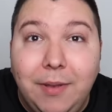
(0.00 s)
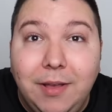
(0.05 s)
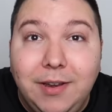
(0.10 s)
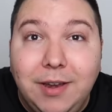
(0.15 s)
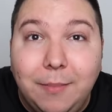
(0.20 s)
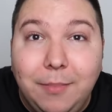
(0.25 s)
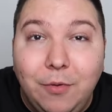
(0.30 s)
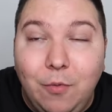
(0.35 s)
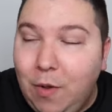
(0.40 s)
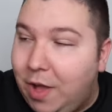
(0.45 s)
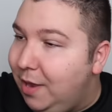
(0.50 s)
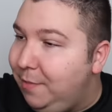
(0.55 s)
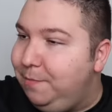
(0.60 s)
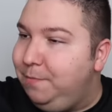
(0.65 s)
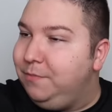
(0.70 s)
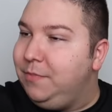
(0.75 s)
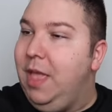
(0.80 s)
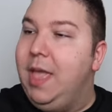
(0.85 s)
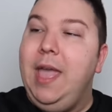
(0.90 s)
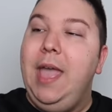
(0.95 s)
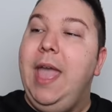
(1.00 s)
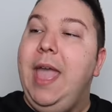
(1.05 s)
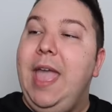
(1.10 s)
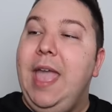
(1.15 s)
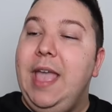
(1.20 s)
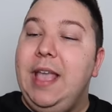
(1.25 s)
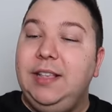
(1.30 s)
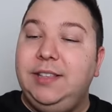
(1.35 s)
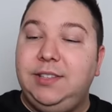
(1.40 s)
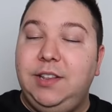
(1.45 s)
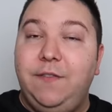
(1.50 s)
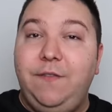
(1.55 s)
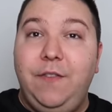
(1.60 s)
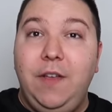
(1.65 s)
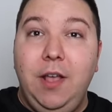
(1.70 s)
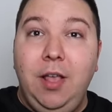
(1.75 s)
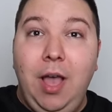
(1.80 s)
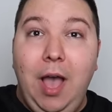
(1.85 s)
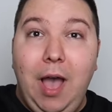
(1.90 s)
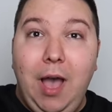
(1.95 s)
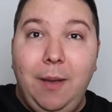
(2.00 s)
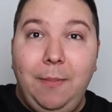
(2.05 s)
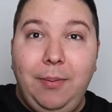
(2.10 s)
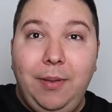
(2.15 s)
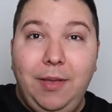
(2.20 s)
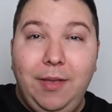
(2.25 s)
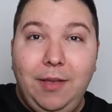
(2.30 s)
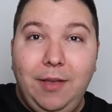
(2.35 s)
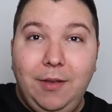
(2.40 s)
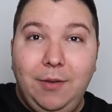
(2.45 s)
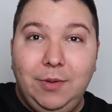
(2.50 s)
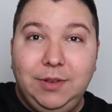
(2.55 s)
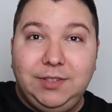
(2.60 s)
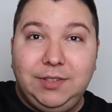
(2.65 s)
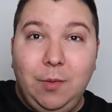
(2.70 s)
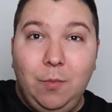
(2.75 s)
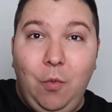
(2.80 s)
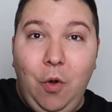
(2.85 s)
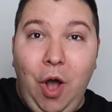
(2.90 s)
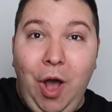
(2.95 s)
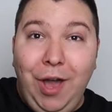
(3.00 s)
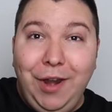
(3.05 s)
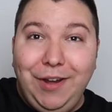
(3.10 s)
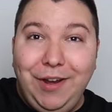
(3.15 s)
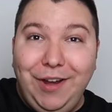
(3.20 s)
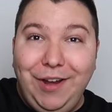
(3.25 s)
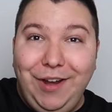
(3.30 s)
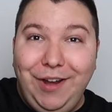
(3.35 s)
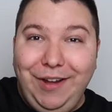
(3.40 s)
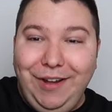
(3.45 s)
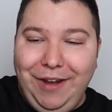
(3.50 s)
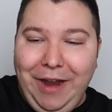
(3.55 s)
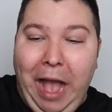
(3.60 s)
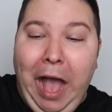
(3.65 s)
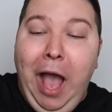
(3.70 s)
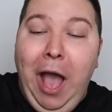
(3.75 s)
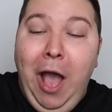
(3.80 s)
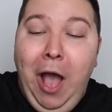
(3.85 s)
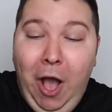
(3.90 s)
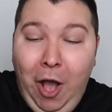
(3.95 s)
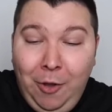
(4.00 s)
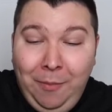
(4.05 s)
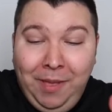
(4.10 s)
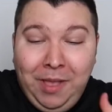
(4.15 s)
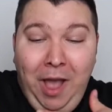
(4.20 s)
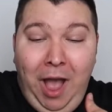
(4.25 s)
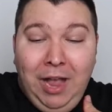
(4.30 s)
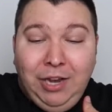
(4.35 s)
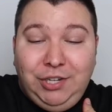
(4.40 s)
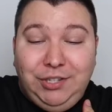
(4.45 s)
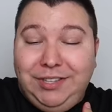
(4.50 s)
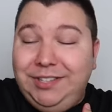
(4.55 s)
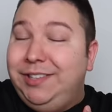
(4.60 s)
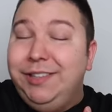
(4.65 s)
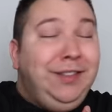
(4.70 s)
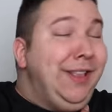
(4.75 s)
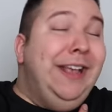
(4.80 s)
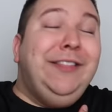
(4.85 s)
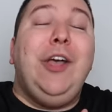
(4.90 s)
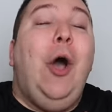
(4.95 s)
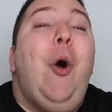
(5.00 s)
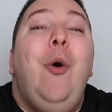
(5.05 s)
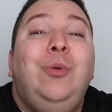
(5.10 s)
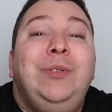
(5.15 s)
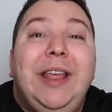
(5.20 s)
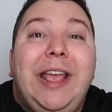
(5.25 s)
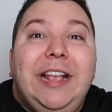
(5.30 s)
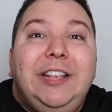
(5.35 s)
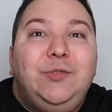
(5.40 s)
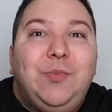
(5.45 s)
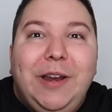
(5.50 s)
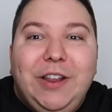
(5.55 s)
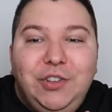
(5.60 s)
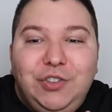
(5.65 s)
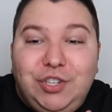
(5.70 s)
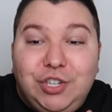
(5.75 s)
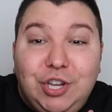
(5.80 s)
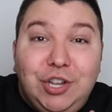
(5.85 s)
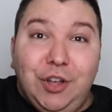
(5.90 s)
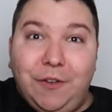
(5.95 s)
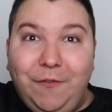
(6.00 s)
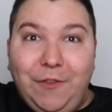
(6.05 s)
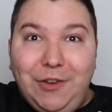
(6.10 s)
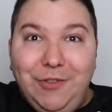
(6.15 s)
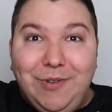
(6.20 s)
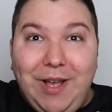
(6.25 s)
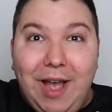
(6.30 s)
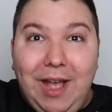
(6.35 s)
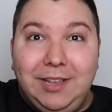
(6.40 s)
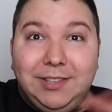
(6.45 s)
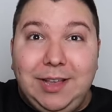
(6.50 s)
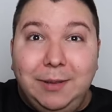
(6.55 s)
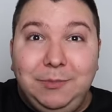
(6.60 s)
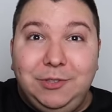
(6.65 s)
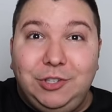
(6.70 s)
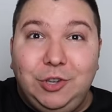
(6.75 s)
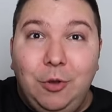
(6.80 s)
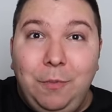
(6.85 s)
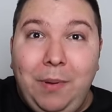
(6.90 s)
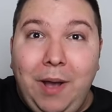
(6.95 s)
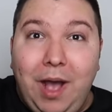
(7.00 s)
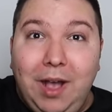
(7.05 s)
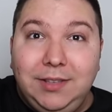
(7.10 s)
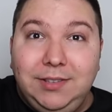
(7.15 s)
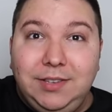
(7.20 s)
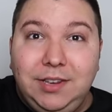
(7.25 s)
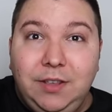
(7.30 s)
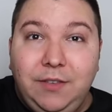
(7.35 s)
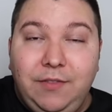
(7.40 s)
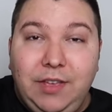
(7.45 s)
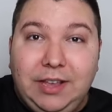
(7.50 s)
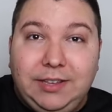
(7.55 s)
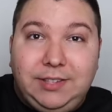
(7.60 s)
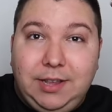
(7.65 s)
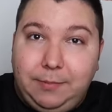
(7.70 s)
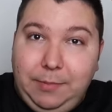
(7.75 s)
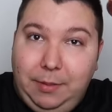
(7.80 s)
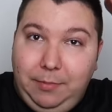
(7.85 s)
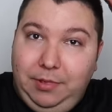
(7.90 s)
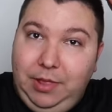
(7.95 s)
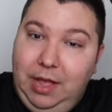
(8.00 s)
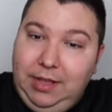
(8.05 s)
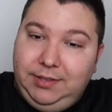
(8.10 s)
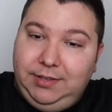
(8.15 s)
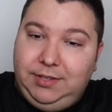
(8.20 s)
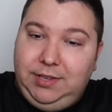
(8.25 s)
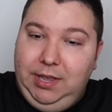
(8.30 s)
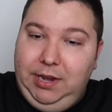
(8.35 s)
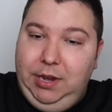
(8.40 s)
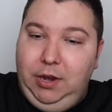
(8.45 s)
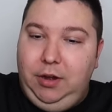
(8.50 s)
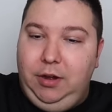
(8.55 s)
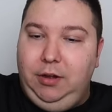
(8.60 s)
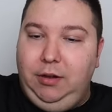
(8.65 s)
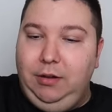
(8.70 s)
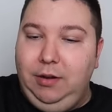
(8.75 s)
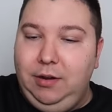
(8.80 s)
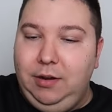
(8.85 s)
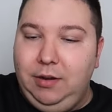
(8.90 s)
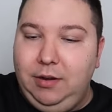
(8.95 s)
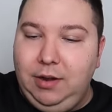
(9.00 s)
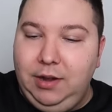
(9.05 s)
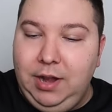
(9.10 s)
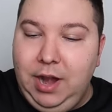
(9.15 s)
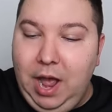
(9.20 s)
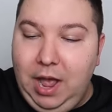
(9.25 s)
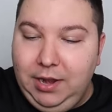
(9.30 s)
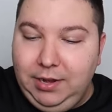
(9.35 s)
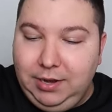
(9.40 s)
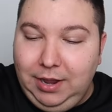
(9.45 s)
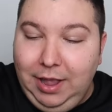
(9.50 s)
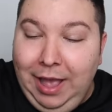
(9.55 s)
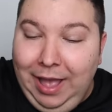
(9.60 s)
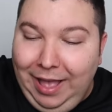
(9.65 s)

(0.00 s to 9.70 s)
number one is to fill up with some water. Oh my gosh, this is like the old days when I used to cook for you guys. I'm so positive, except I'm a lot skinnier. Not.